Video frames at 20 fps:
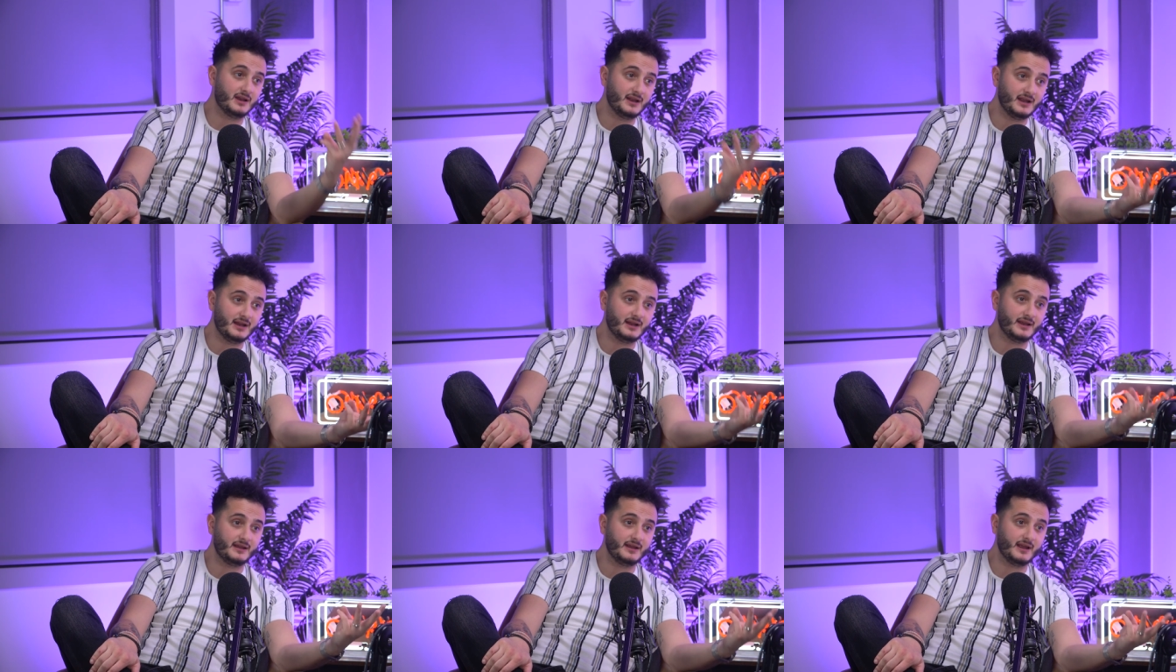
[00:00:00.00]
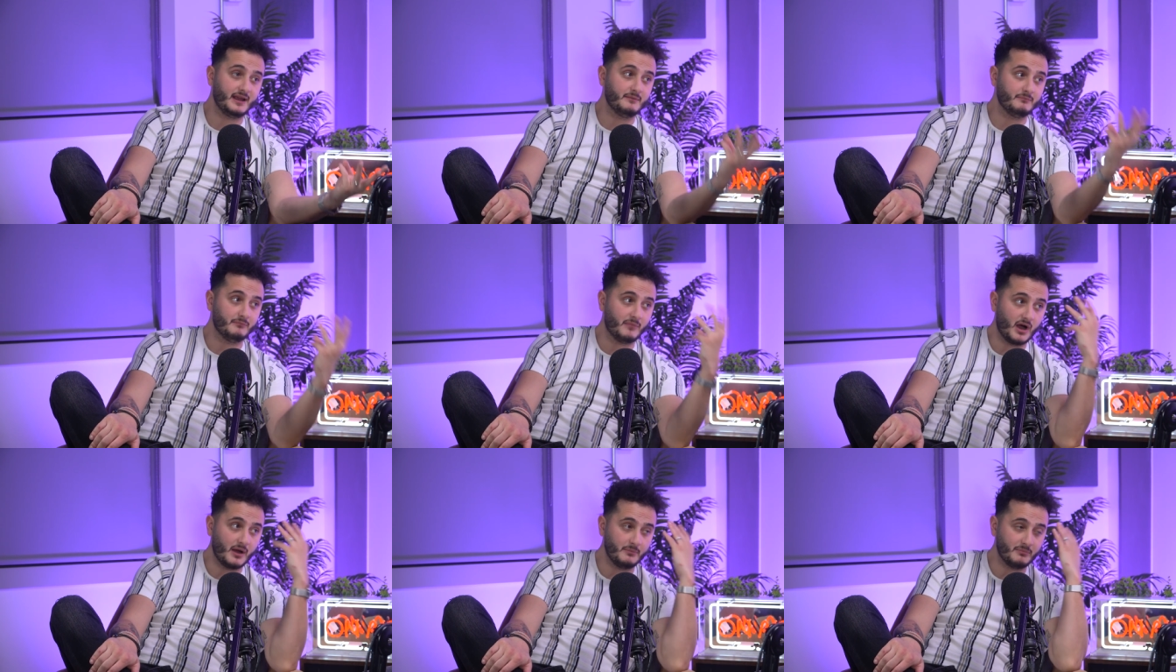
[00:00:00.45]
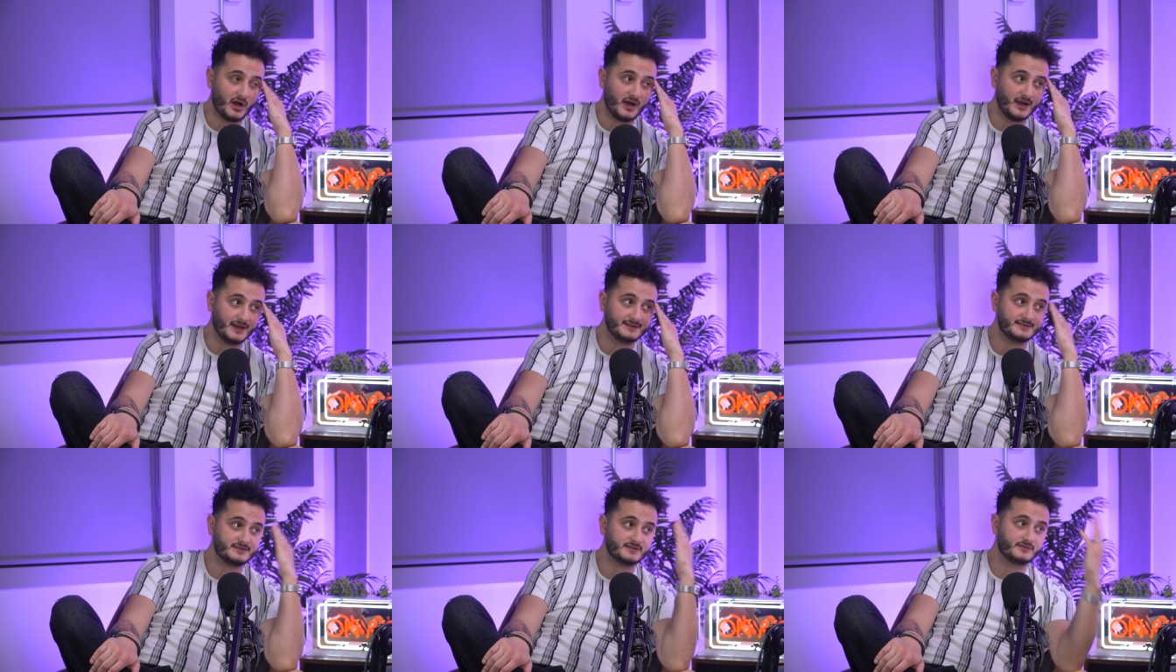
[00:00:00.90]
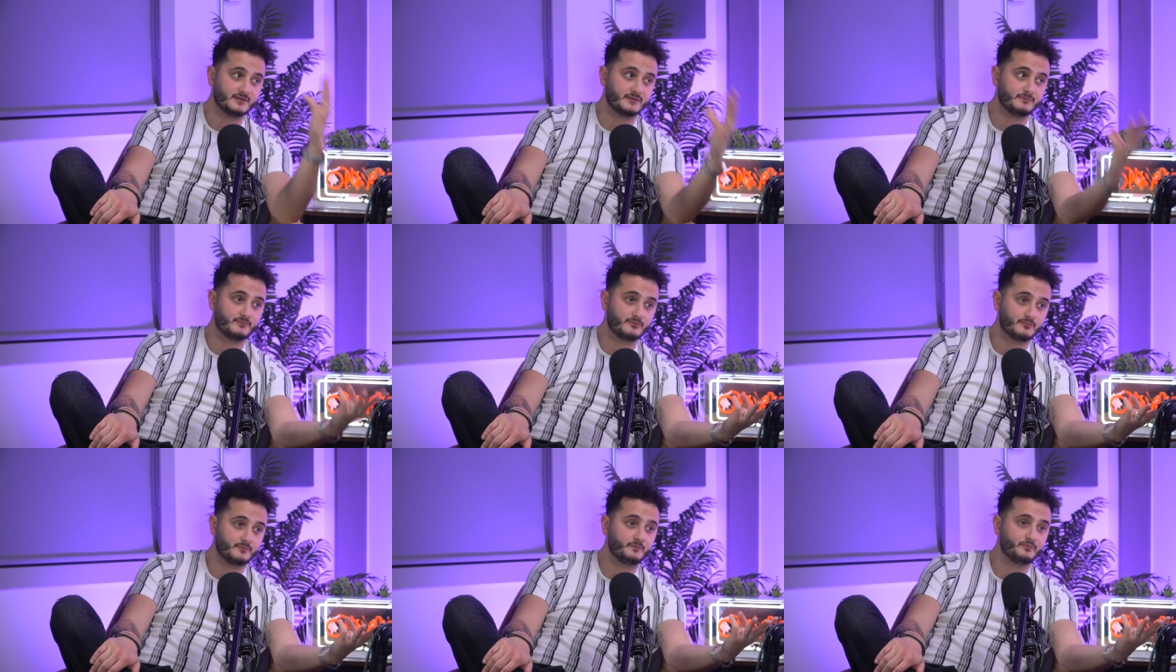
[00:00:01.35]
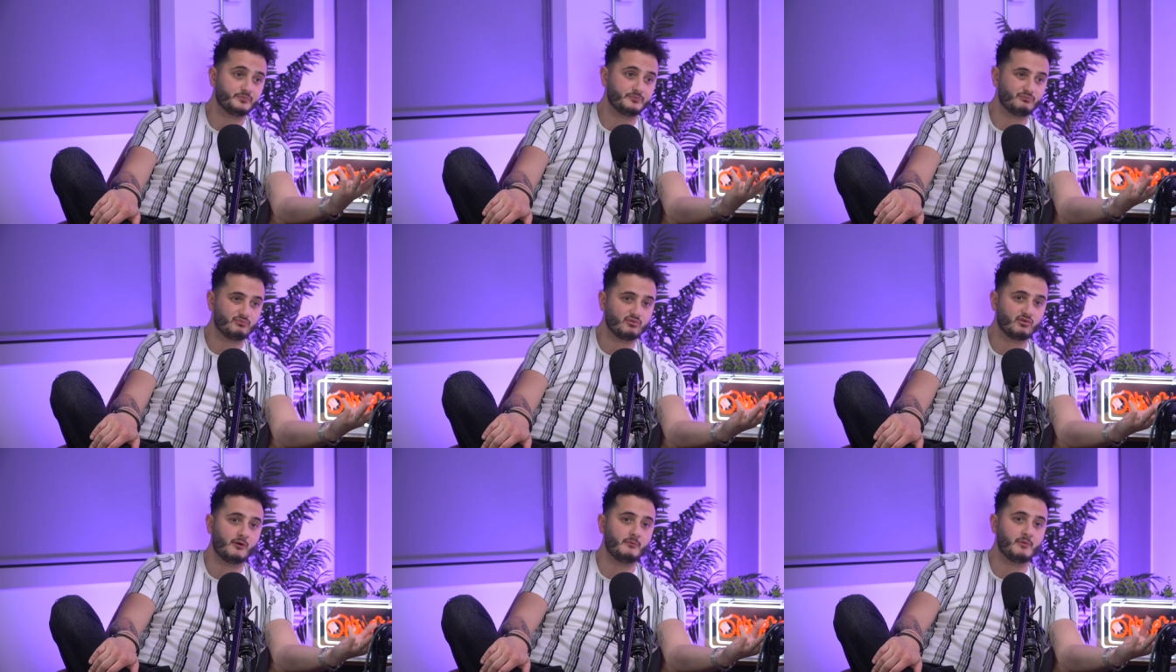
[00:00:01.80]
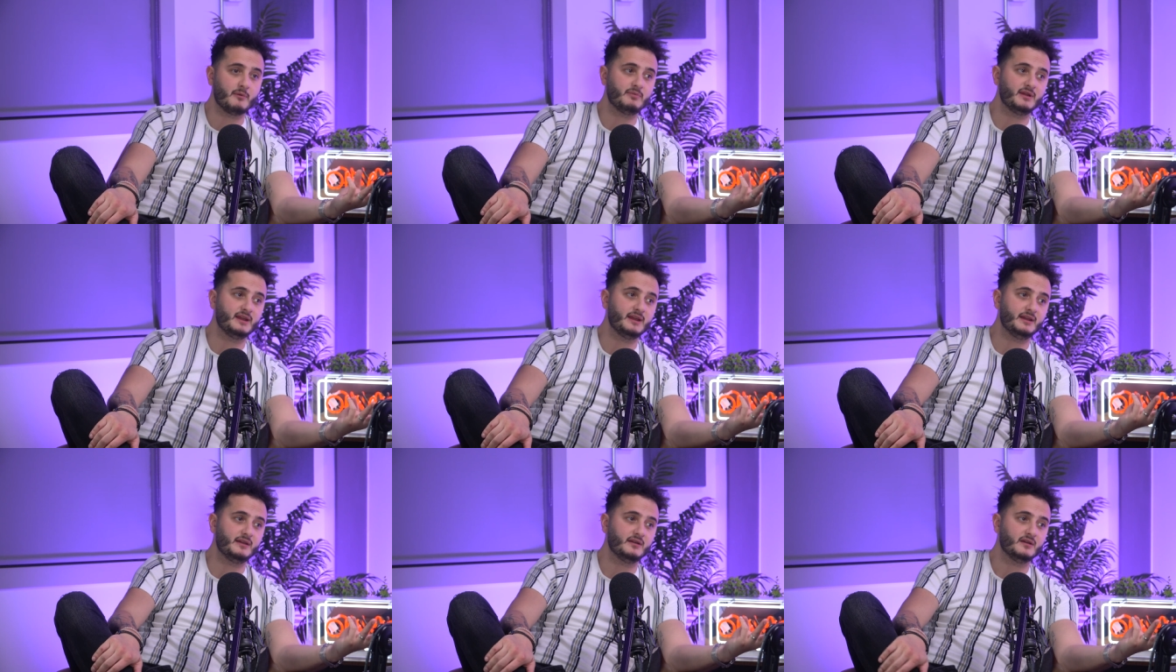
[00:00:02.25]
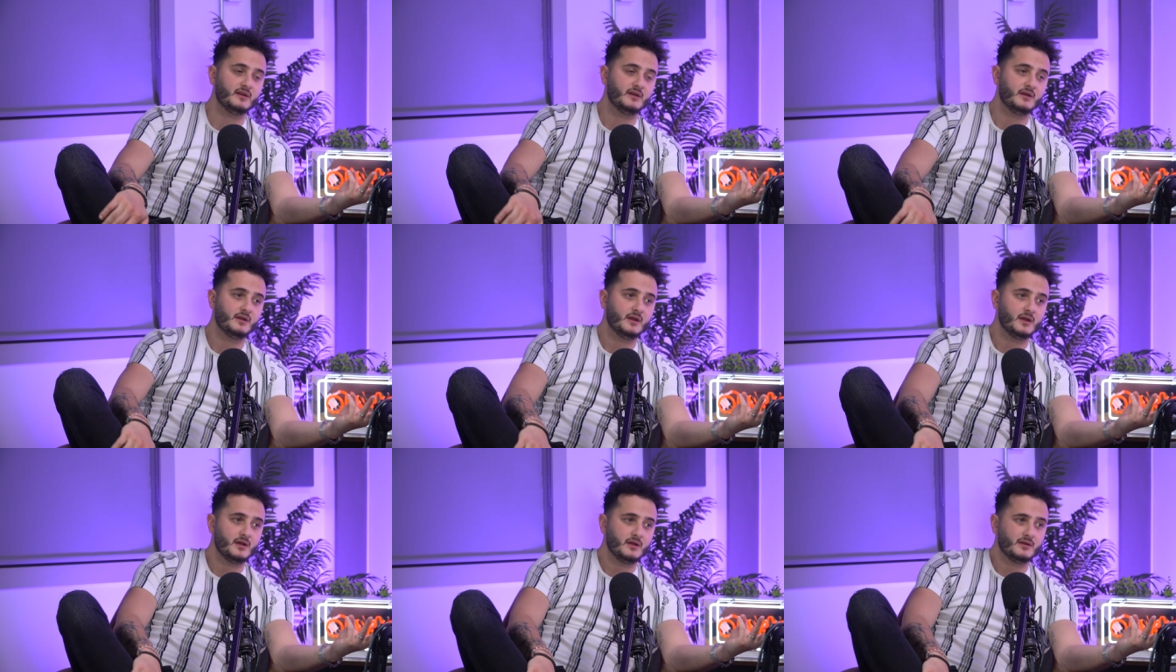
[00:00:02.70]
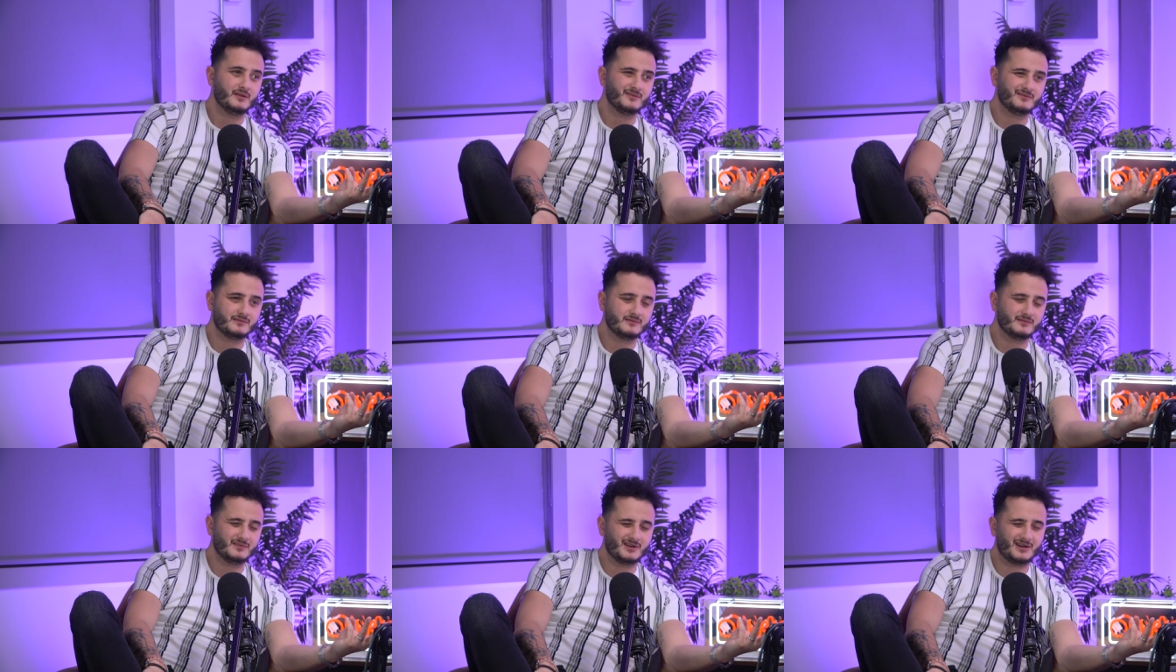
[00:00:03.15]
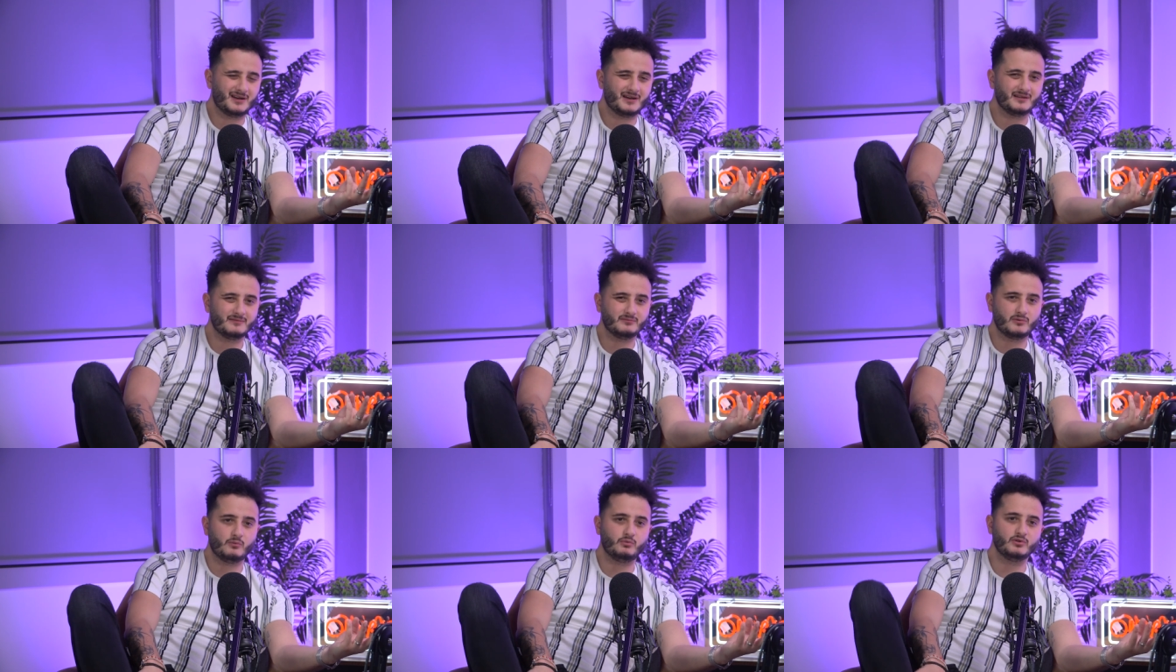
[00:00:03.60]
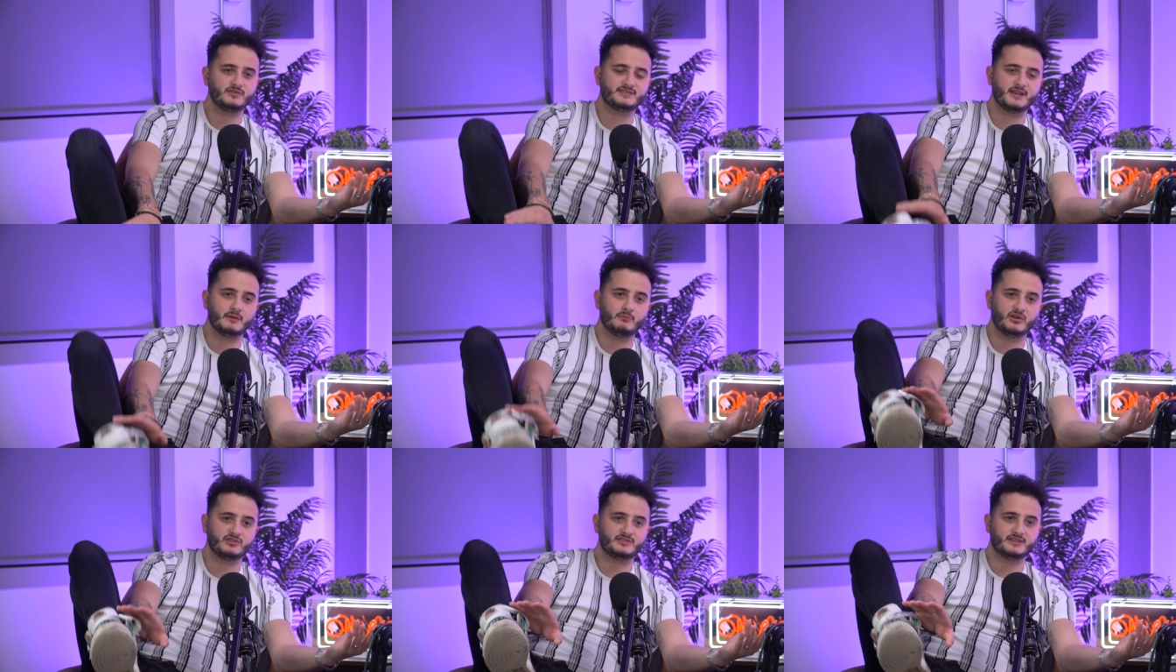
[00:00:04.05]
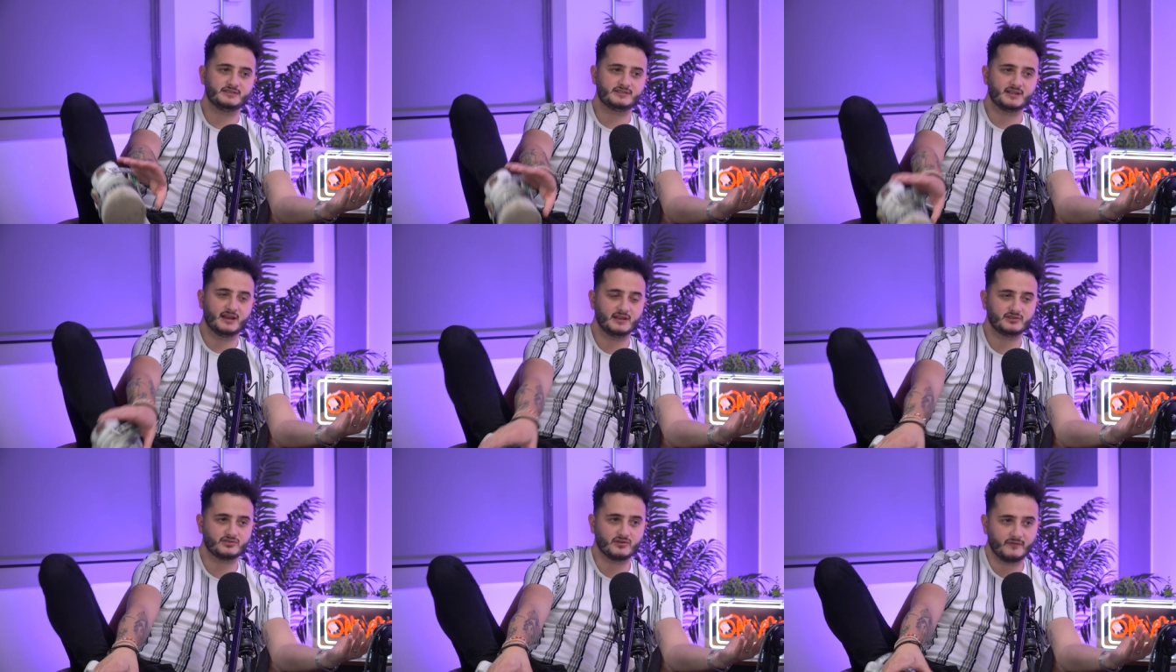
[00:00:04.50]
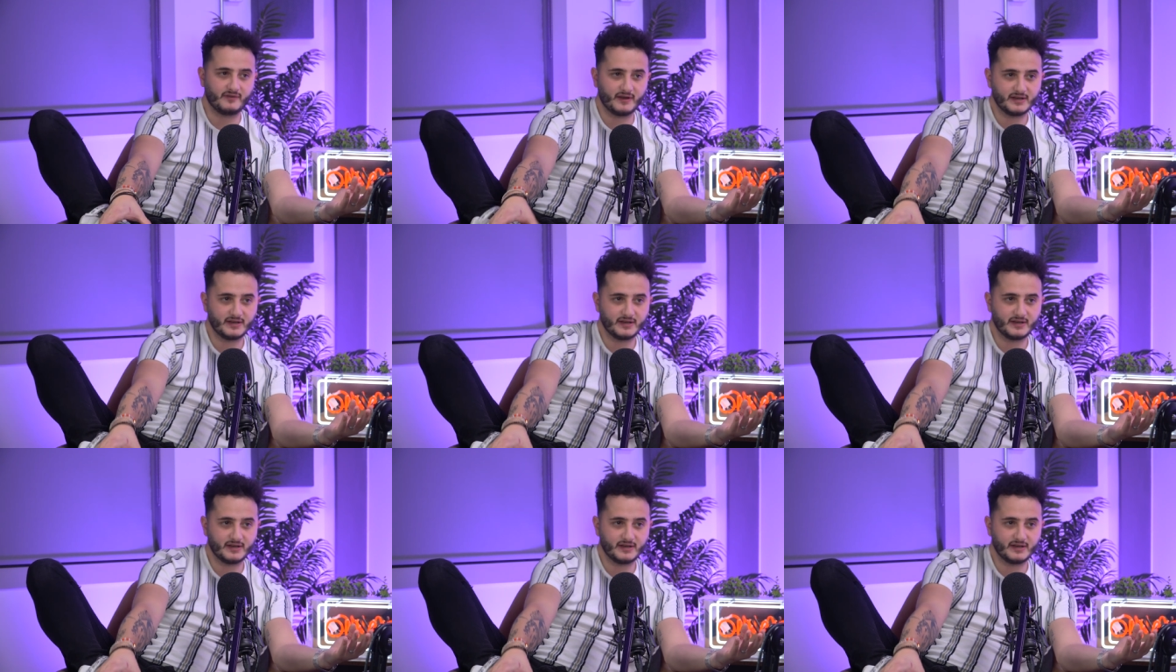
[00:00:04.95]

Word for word: clearly in my mind probably I wouldn't say most intellectual.